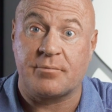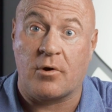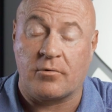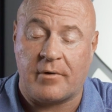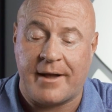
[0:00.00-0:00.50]

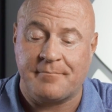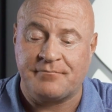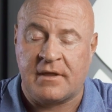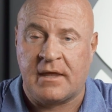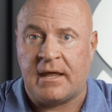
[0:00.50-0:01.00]
program.
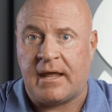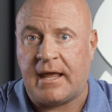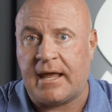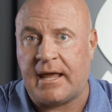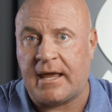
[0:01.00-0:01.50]

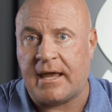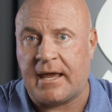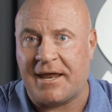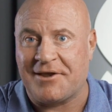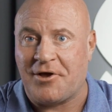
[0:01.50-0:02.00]

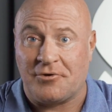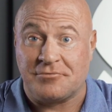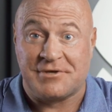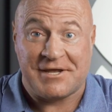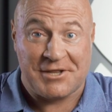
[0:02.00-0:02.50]
And
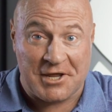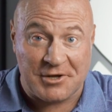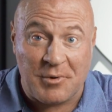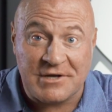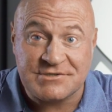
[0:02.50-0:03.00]
get a lot of
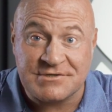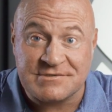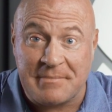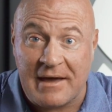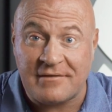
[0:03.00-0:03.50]
questions
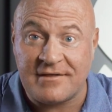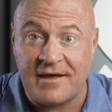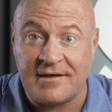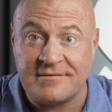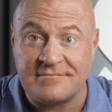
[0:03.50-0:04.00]
about
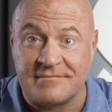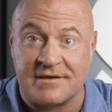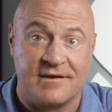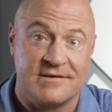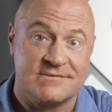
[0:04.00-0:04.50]
that
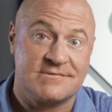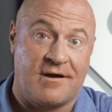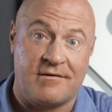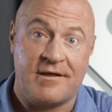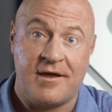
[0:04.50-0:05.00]
because
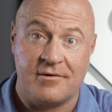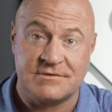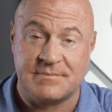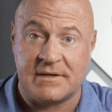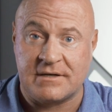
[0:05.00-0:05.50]
cardio
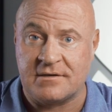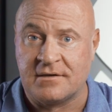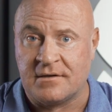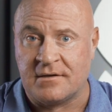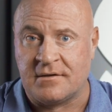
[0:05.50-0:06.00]
has been
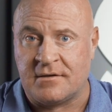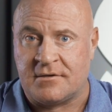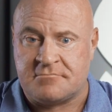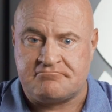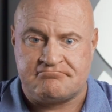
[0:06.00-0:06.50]

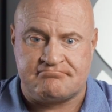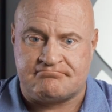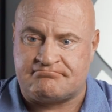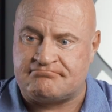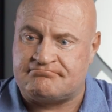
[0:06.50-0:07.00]

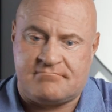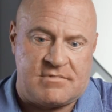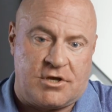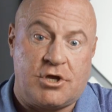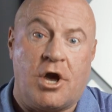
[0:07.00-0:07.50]

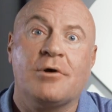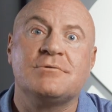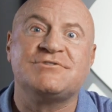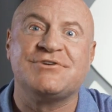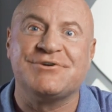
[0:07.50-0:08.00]
the
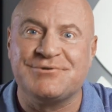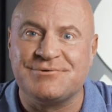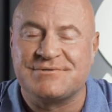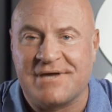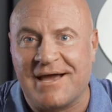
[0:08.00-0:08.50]

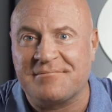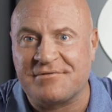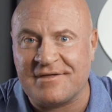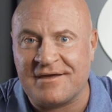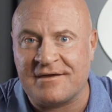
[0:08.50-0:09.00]
go-to type
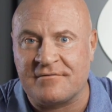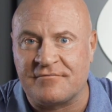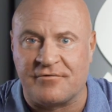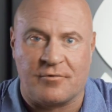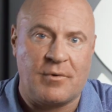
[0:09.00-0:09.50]
thing
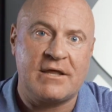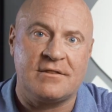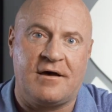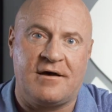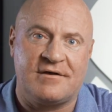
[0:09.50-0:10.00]
for weight
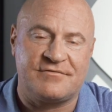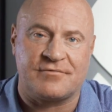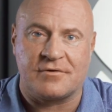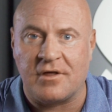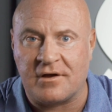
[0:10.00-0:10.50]
loss
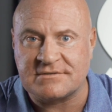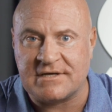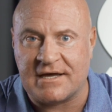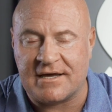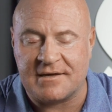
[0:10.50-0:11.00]
for a long
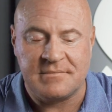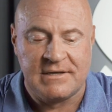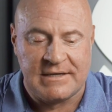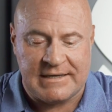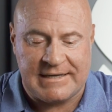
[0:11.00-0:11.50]
time.
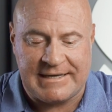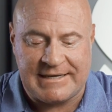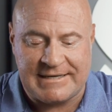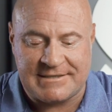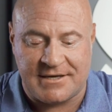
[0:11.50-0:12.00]

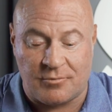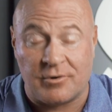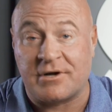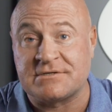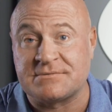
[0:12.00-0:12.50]
And
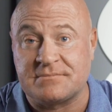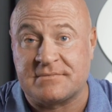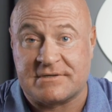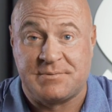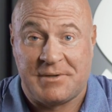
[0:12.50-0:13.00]
we're going to
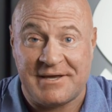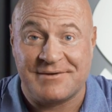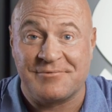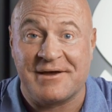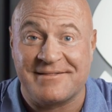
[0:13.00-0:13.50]

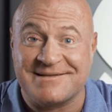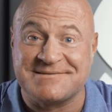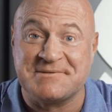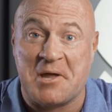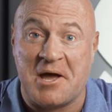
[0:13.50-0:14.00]
explain why
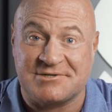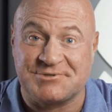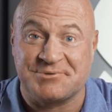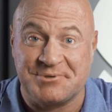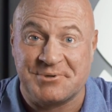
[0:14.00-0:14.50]
that's not
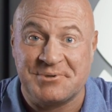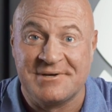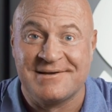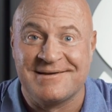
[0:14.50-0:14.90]
true.